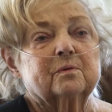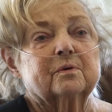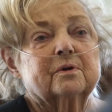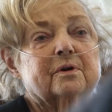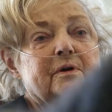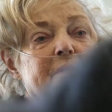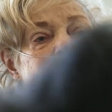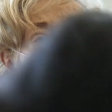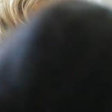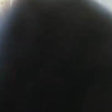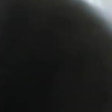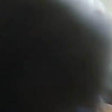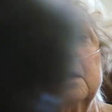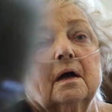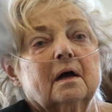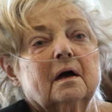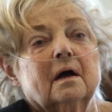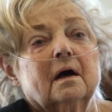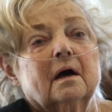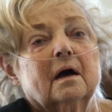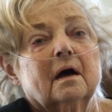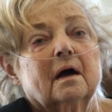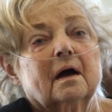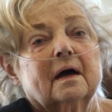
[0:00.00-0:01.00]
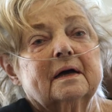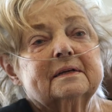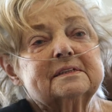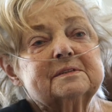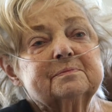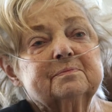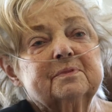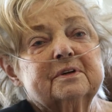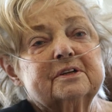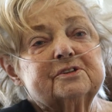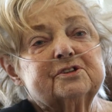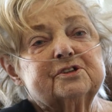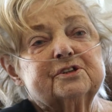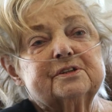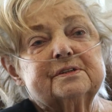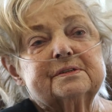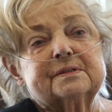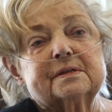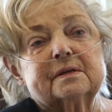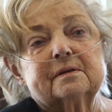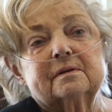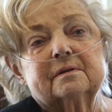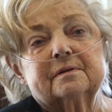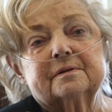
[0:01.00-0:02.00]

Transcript: work as much as